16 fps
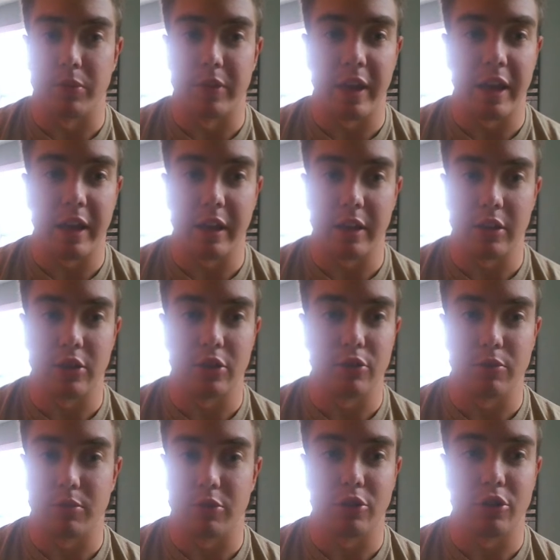
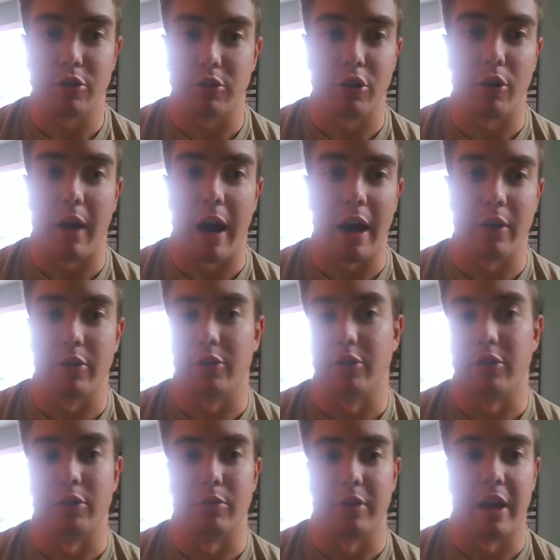don't know how they're
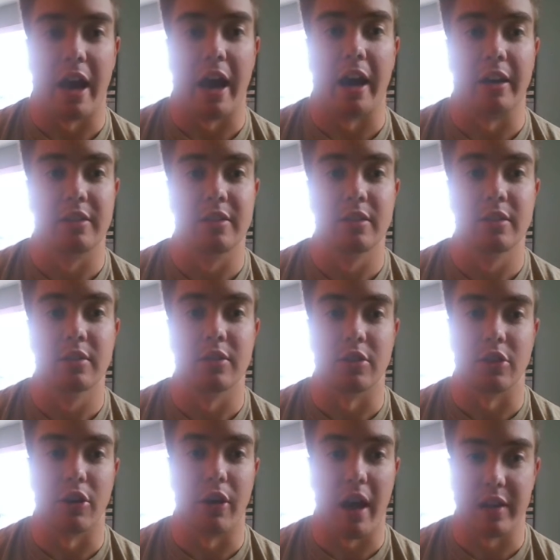going to react.
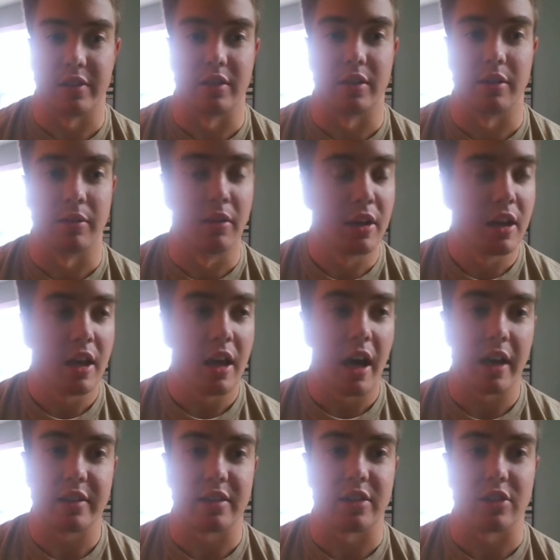As
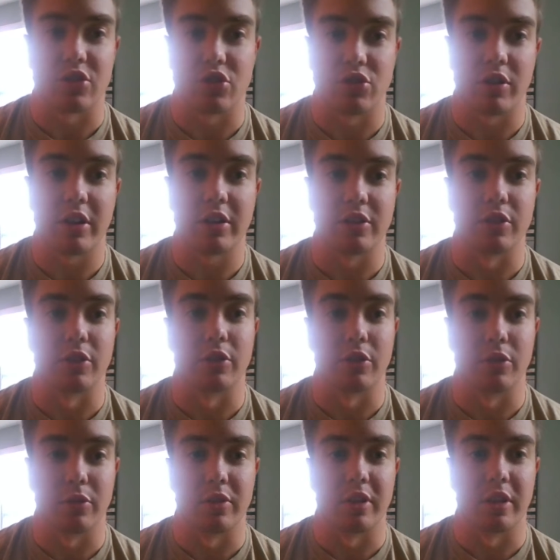an instructor,
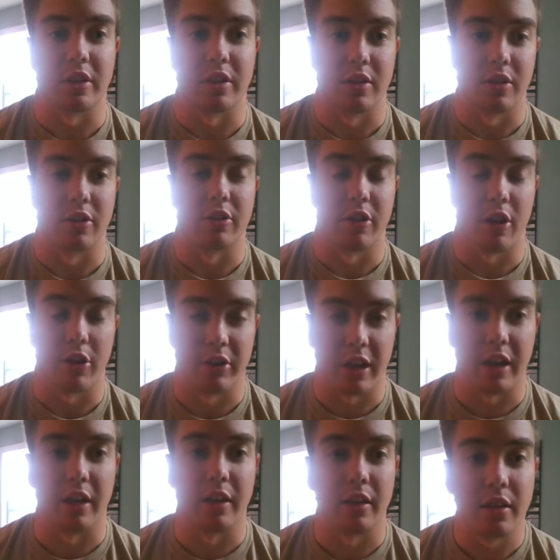you think
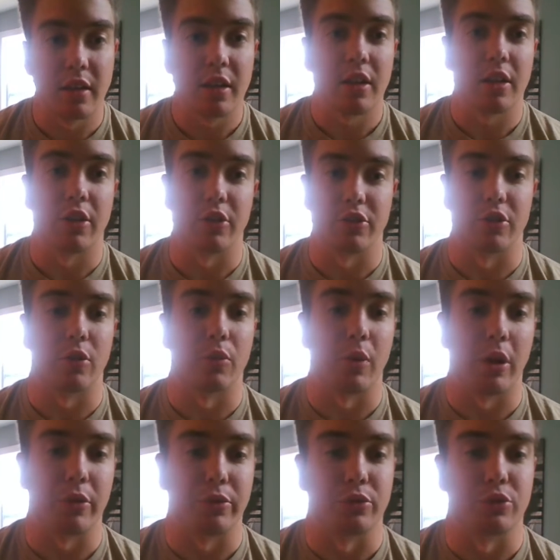okay, they're doing
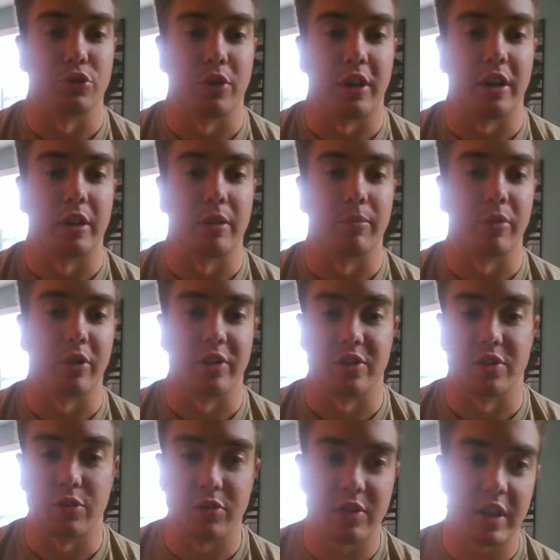well through training, but as
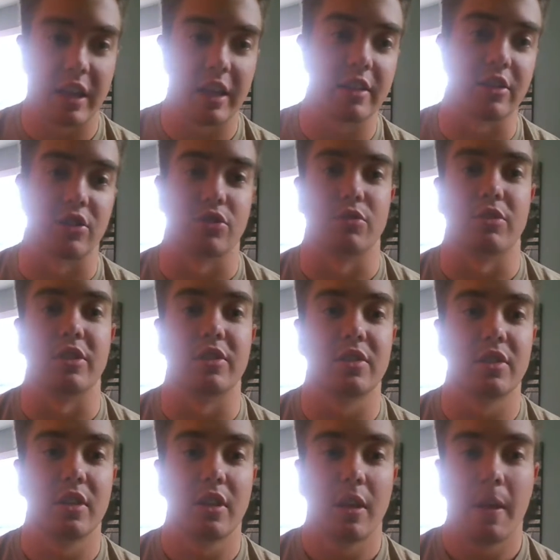soon as they hit the
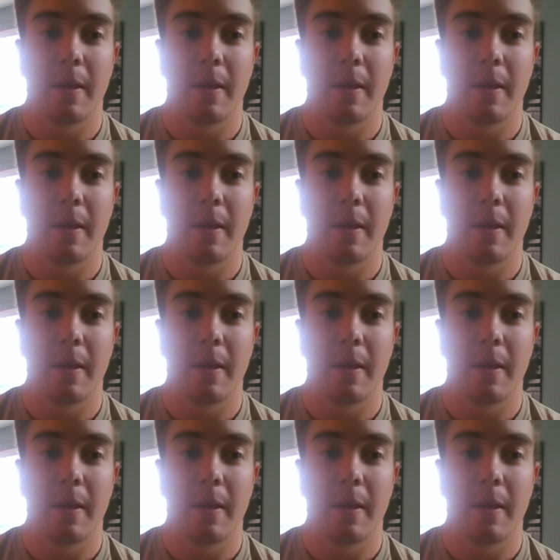streets,